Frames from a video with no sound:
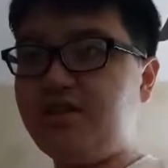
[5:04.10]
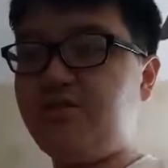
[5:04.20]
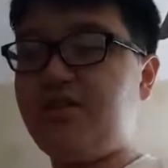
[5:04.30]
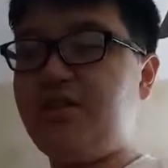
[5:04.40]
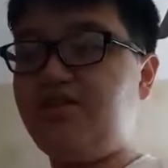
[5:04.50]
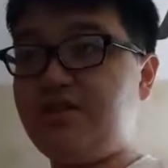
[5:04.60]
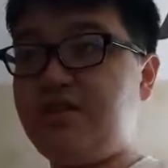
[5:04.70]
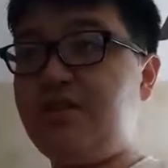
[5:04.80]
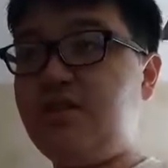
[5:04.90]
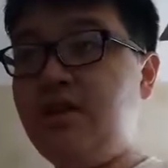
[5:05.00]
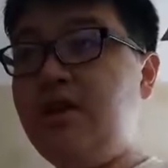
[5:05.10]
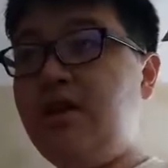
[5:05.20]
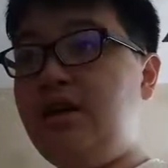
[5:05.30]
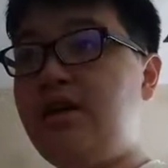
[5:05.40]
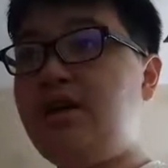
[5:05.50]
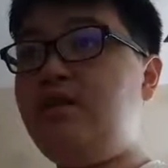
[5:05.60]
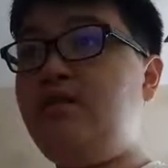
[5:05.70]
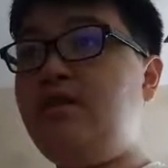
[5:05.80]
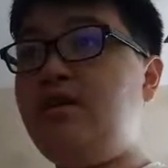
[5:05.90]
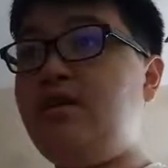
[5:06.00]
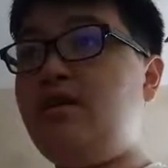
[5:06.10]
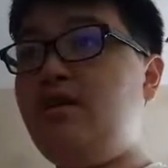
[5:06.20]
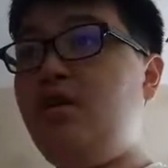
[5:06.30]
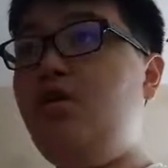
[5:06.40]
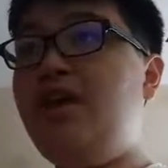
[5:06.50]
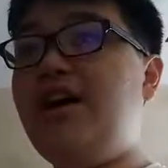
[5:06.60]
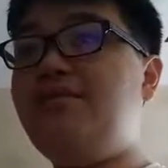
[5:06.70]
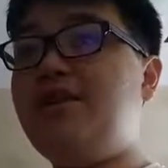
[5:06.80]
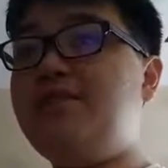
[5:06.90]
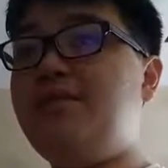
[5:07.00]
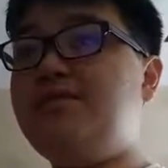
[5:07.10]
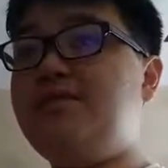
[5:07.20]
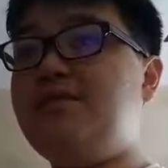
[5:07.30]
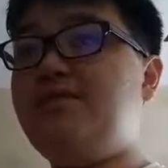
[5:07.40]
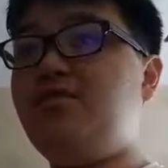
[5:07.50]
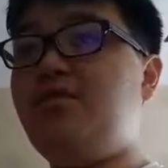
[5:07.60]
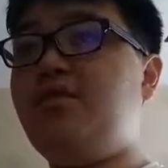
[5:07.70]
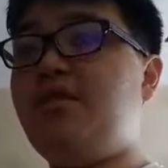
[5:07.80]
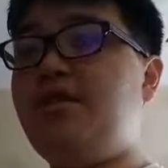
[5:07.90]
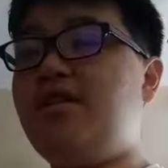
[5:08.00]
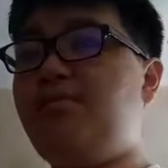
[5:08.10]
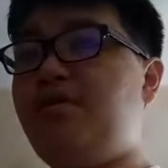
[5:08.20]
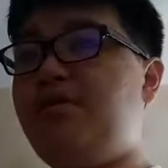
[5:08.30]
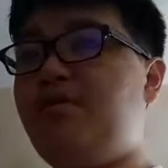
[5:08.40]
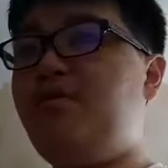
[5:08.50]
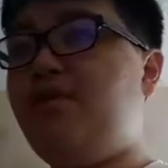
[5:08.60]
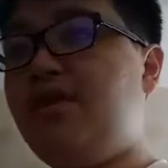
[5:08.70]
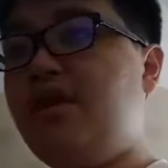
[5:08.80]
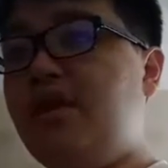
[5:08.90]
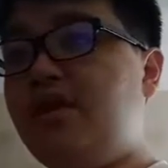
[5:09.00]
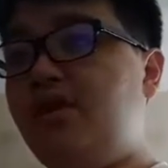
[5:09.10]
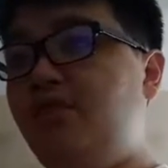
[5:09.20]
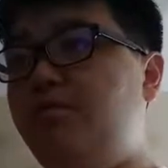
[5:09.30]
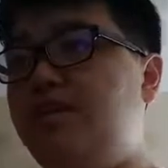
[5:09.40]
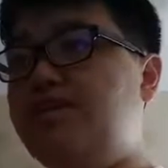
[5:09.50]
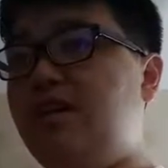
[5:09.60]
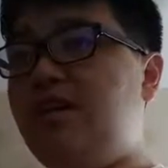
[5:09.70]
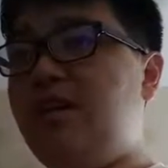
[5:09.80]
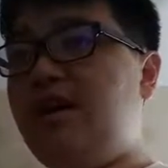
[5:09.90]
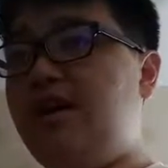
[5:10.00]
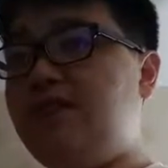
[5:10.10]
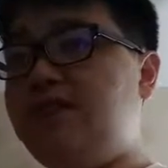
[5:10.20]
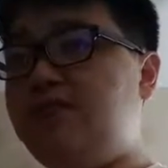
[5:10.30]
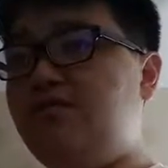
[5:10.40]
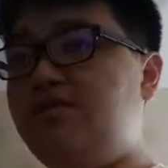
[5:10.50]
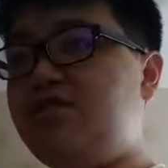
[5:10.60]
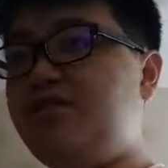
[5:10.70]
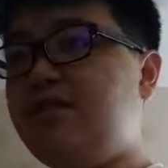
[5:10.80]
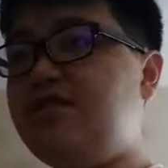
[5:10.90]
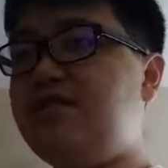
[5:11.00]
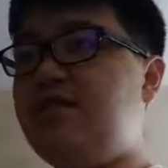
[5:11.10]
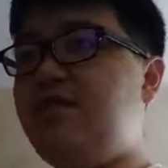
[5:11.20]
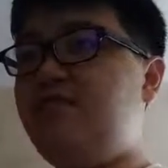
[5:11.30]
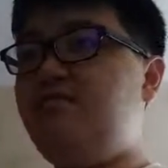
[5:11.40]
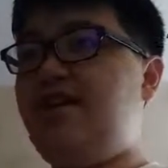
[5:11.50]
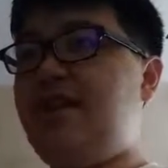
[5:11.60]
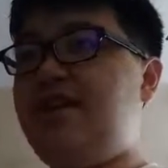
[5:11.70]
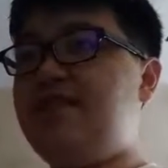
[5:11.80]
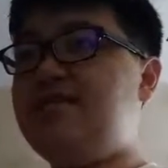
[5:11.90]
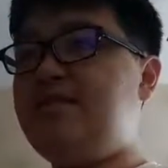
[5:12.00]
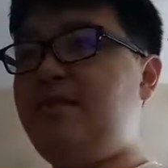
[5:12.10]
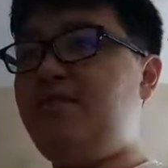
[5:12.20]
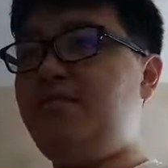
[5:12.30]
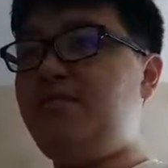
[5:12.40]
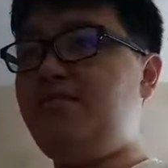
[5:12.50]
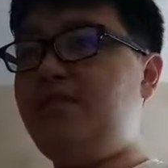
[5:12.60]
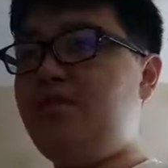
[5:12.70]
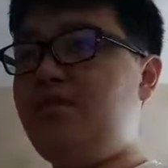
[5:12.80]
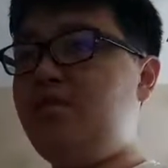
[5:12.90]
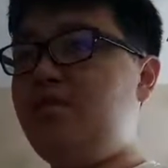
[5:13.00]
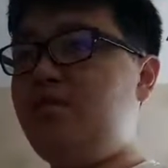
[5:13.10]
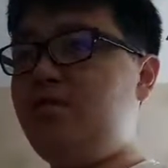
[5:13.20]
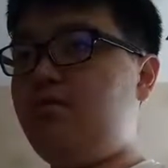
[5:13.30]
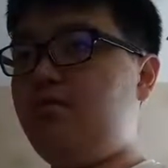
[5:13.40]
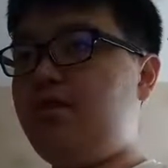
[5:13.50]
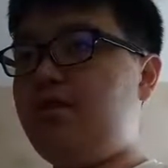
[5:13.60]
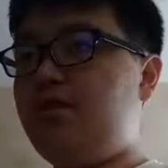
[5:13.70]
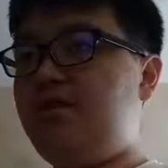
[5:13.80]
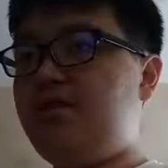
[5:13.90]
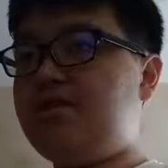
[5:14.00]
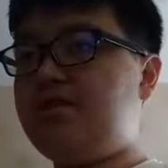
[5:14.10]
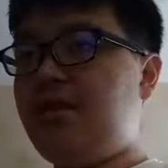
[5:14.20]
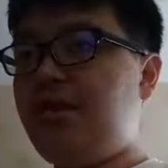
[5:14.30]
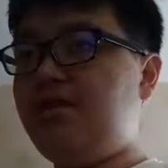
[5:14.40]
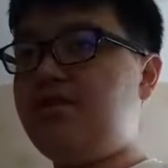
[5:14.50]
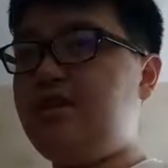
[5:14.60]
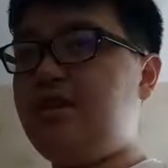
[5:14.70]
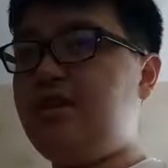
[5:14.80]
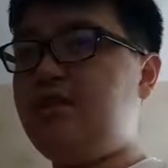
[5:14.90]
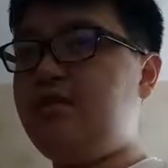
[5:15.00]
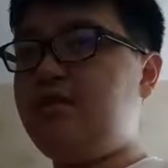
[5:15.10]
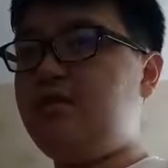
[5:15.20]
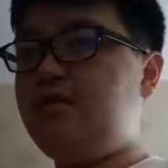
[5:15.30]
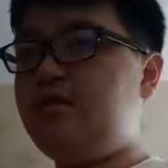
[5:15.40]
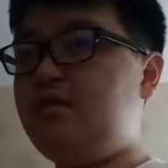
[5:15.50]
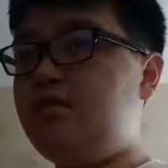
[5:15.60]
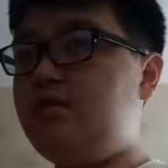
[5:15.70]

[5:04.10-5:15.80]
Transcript: looks pretty interesting. And yeah. Oh yeah, I forgot to mention something real quick about the prey real quick. There will be Hunt, which is basically hide and seek but with where the mimics are the hiders and